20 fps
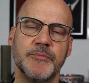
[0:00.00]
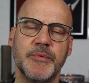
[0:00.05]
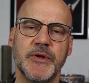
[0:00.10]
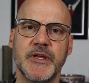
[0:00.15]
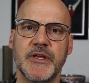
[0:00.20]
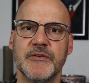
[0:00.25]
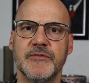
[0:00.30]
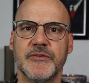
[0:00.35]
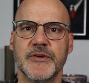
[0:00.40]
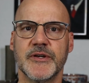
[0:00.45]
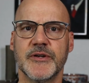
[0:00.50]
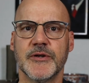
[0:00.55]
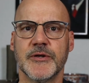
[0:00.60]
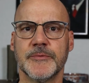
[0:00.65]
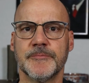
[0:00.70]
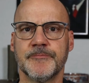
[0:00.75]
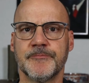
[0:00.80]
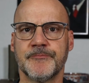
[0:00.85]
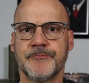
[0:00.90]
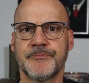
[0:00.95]
a pinky
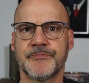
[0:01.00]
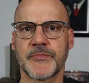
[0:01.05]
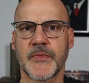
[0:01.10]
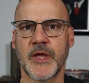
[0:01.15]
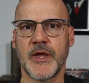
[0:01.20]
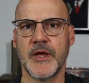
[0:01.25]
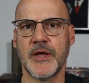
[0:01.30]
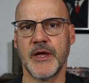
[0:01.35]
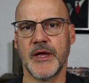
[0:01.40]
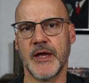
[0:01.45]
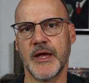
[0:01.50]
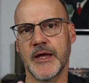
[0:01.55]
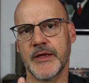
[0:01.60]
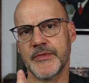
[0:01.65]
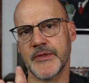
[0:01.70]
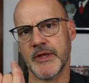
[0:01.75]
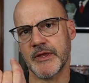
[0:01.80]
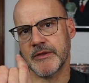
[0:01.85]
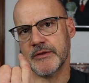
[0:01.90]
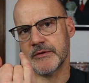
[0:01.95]
finger.
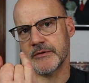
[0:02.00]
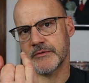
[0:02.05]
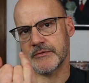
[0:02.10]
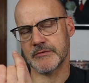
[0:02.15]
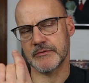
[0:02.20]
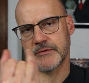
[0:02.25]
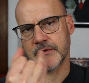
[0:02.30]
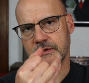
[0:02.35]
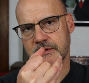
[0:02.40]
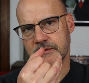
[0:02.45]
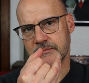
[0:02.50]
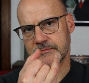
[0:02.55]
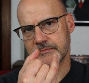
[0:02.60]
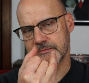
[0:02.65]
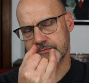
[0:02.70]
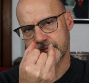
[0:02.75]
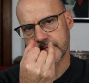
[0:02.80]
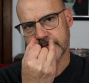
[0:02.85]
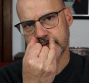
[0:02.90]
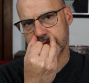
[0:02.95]
And
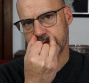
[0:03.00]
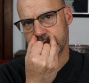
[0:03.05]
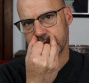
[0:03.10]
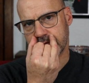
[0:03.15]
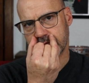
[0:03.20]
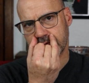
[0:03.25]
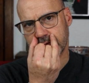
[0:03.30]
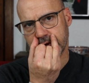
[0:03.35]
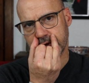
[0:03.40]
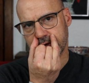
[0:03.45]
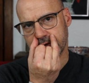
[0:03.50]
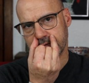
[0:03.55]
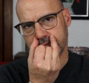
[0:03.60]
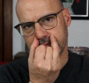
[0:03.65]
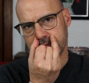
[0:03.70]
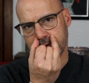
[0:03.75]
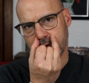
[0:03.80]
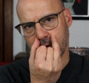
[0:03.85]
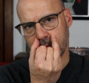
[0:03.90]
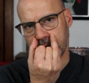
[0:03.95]
then we
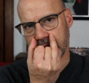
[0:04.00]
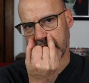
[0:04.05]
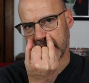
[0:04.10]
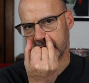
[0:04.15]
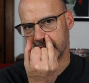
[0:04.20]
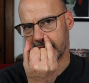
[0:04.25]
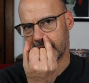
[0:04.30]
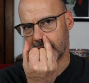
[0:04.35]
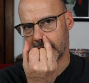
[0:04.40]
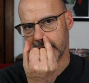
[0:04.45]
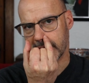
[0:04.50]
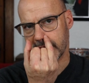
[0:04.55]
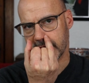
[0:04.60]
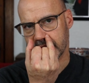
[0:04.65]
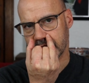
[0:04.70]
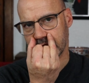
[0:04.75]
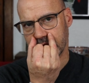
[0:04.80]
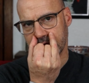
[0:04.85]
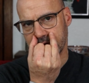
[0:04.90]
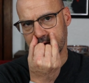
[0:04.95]
go back and
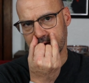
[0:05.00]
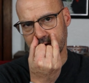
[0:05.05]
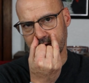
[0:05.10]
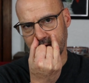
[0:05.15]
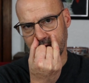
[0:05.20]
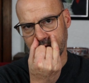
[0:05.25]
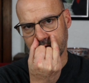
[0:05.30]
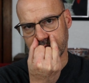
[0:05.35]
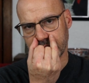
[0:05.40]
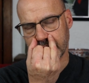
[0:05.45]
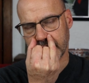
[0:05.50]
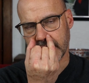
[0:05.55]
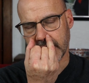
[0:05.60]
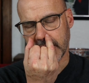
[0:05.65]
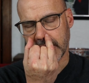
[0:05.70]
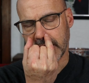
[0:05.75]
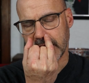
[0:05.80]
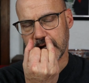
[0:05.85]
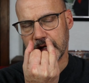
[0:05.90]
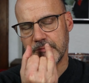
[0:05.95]
forth like this.
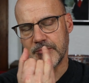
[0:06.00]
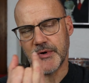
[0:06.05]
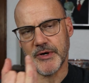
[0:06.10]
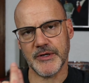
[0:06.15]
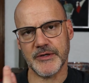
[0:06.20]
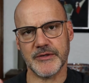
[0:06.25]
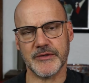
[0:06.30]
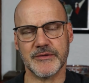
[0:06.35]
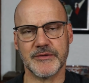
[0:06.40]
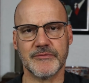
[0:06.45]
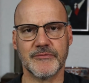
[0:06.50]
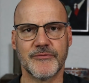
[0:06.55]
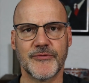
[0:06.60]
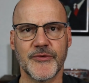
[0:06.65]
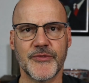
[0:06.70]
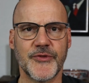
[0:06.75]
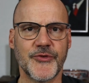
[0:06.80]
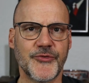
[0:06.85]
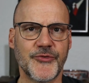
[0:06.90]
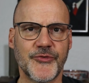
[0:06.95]
But
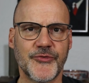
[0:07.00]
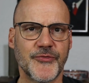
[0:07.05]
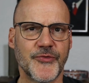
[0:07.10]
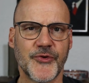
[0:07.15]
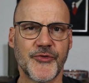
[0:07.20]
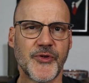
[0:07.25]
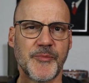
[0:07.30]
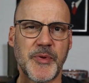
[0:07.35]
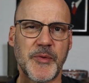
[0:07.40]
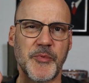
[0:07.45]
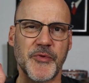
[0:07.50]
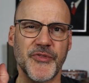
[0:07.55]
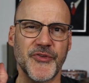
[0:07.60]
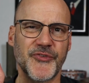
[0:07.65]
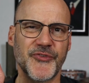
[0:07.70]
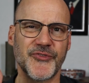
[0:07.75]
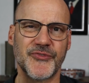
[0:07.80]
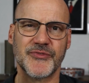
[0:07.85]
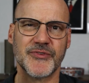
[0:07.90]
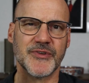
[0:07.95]
for some people,
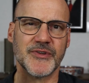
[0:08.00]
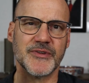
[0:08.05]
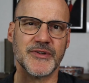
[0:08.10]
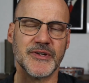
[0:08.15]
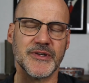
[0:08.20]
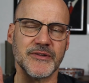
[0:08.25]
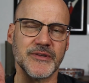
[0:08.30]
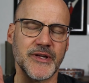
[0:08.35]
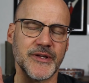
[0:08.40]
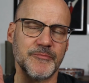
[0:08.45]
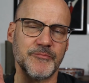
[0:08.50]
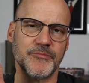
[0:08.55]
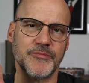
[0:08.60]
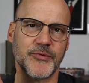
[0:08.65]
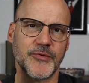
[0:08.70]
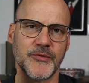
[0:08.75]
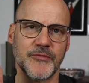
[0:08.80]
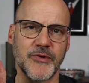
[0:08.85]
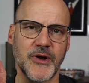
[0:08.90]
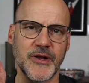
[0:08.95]
this
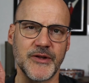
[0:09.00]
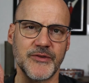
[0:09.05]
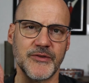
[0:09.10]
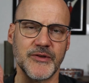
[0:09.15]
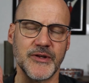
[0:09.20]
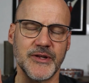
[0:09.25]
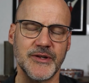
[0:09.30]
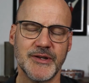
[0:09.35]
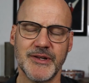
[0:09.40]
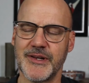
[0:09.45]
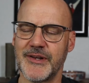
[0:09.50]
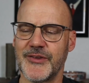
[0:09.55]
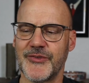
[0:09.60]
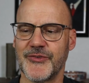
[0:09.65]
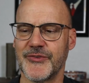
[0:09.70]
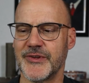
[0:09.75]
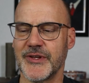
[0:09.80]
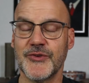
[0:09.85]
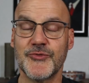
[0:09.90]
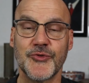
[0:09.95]
it
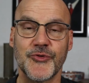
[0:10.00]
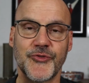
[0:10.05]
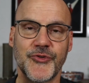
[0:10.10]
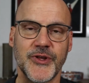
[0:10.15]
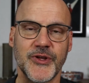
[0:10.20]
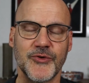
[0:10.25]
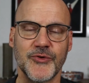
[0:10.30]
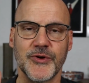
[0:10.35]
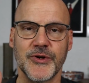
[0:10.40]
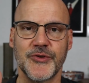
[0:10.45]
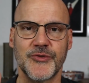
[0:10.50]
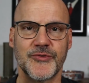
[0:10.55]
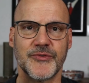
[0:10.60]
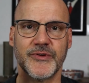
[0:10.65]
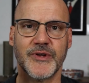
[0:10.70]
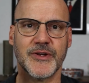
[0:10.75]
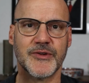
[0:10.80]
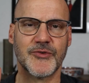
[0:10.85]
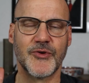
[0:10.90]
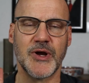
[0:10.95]
isn't interesting, or
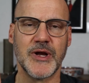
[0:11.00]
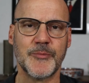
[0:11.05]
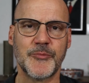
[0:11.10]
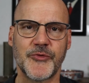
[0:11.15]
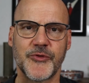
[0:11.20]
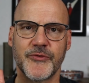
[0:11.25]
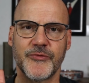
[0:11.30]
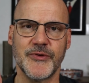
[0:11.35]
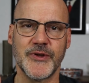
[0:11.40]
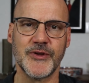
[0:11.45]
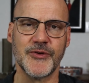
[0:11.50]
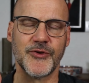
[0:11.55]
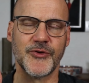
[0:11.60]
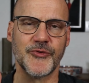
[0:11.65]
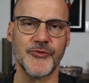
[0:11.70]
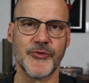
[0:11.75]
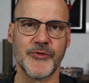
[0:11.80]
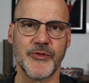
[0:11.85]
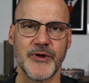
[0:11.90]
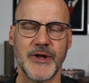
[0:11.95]
it cramps their
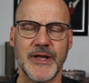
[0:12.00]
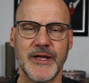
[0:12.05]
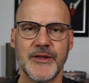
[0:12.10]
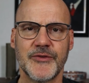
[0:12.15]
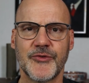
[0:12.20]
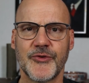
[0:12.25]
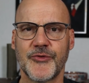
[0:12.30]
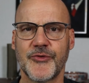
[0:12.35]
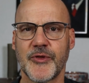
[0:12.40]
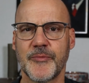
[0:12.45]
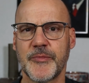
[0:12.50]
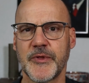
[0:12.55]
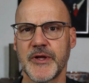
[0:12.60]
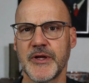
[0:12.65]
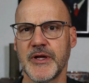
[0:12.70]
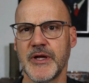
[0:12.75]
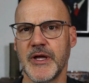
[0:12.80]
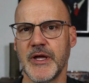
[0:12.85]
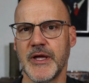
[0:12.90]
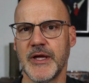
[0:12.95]
fingers or their hands or something.